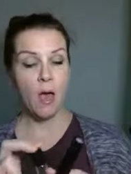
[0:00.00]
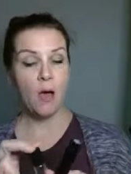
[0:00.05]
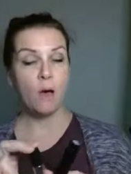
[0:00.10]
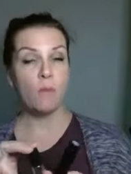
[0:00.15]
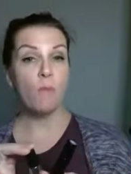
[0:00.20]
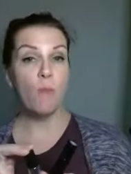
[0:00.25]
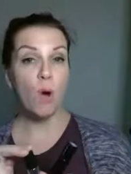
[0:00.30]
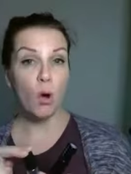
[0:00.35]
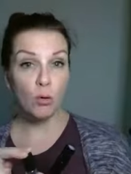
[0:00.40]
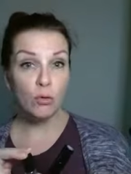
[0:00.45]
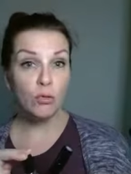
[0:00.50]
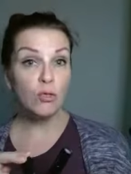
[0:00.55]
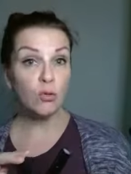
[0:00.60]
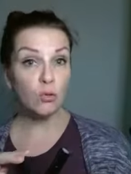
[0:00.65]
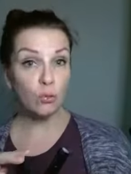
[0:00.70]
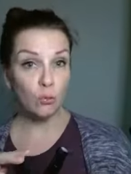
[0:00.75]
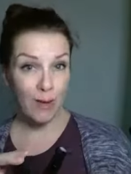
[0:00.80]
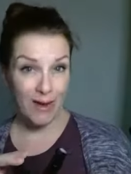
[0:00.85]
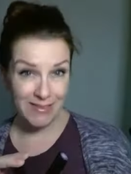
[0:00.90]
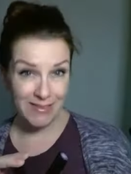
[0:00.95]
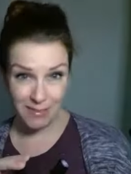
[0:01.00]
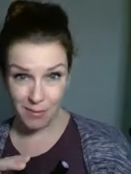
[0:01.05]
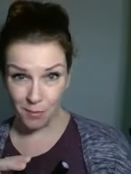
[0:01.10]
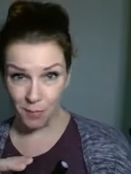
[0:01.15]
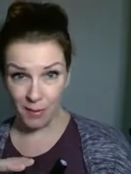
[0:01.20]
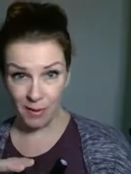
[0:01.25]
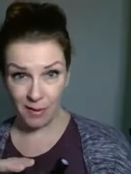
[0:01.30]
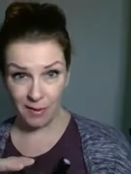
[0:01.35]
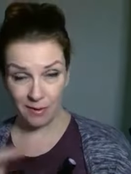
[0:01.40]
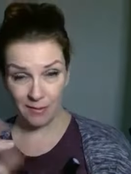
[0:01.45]
Most
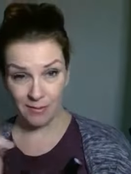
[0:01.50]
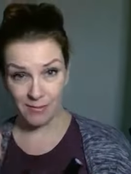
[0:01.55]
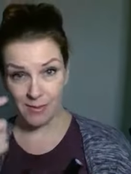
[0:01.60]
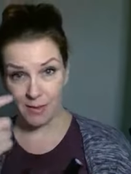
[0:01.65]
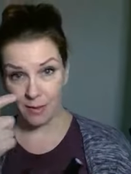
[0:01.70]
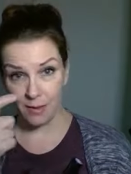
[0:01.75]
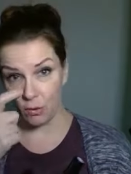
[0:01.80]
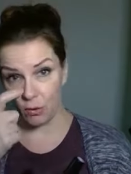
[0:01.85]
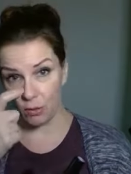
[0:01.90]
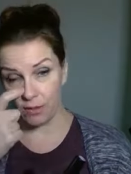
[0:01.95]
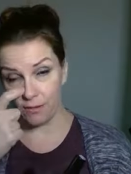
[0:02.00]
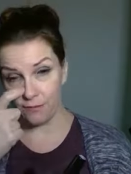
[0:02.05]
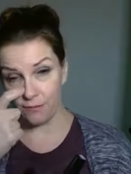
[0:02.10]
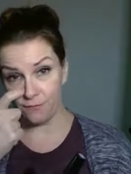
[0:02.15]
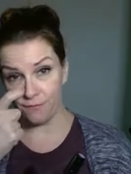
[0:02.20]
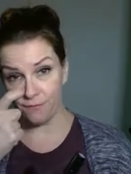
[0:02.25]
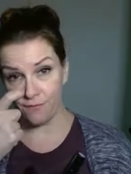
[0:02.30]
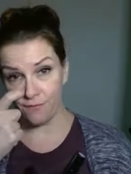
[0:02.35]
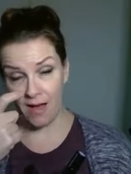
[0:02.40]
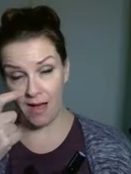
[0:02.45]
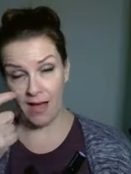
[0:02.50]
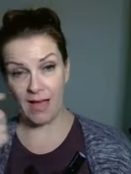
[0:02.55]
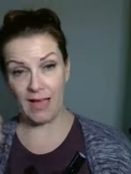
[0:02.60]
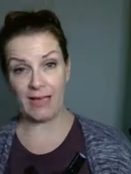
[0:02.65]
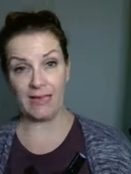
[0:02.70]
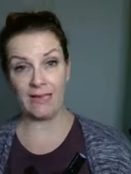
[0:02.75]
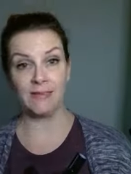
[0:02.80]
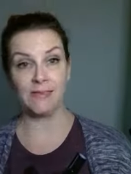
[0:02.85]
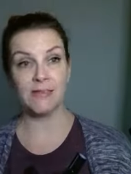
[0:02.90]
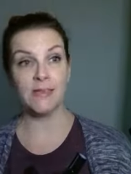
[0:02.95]
recipes that you're gonna
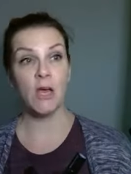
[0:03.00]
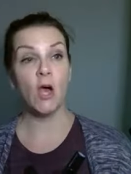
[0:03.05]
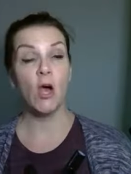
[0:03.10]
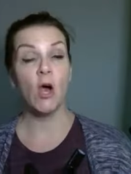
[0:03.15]
find